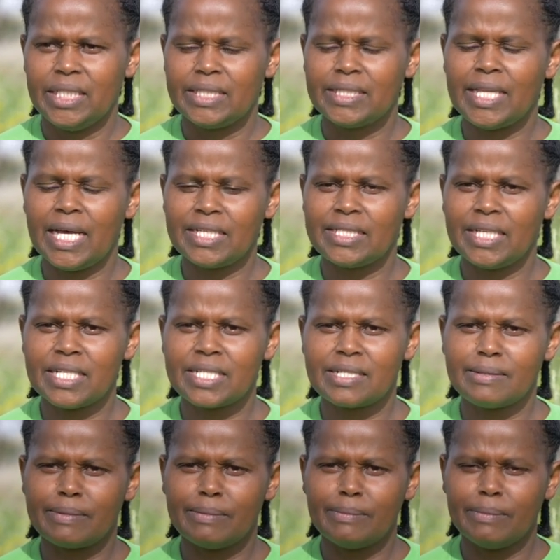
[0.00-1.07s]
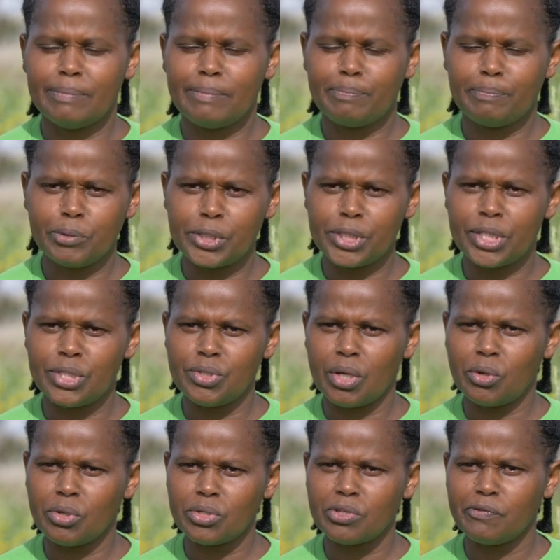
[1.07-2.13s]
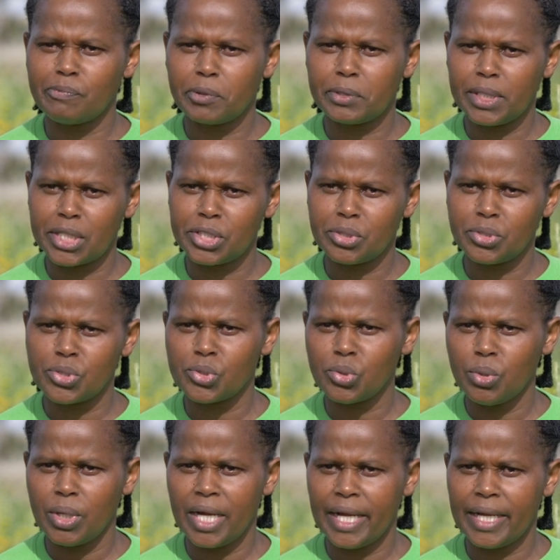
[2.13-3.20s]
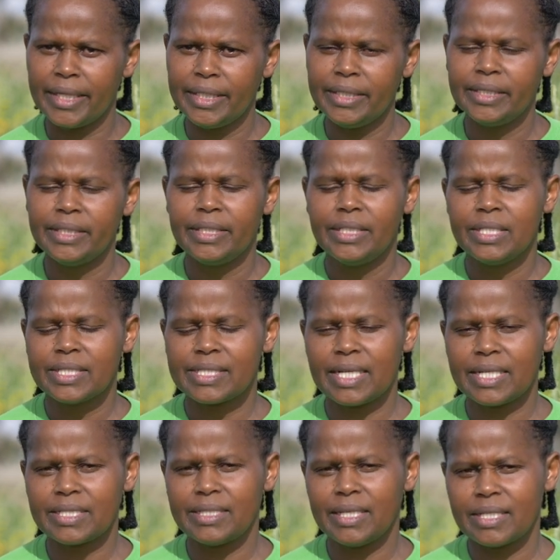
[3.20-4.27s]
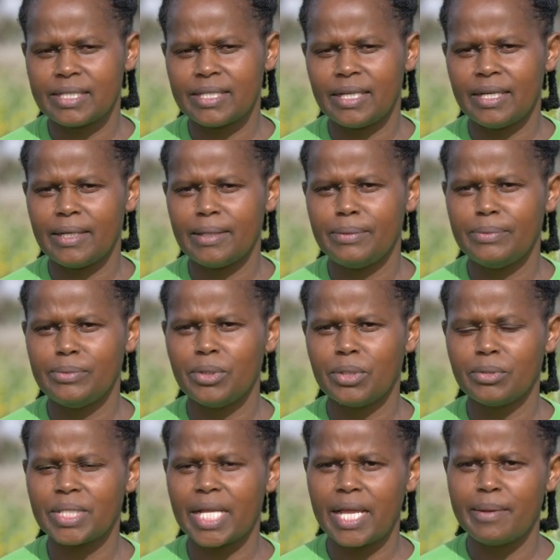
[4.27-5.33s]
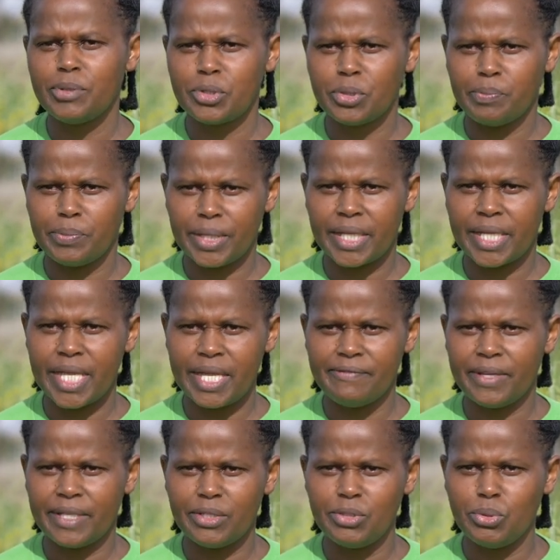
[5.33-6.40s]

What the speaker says: that just pushes your cost of production so high, such that you're not able to break even.